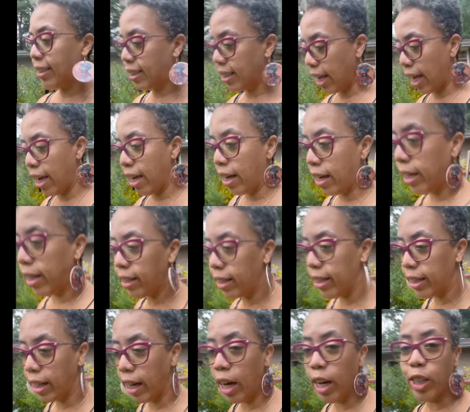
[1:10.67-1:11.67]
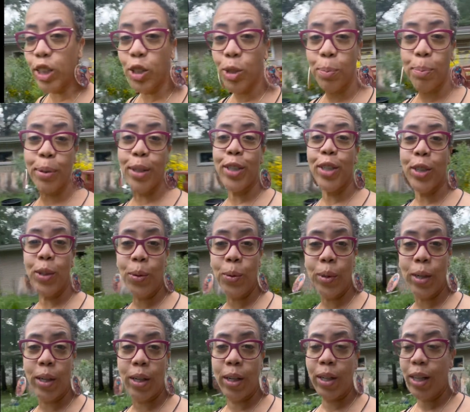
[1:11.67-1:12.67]
a
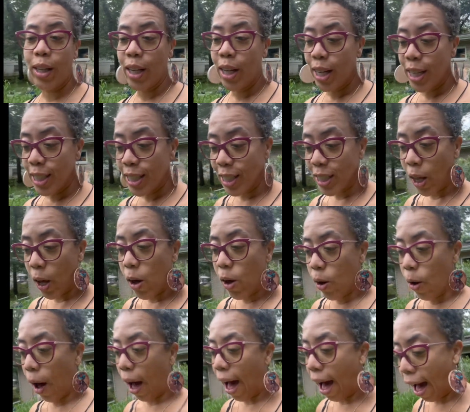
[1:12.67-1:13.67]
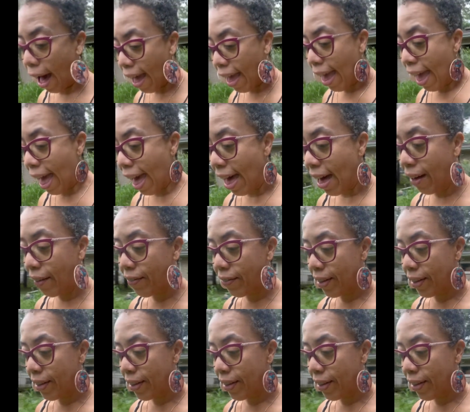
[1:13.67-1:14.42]
entrepreneur. So I have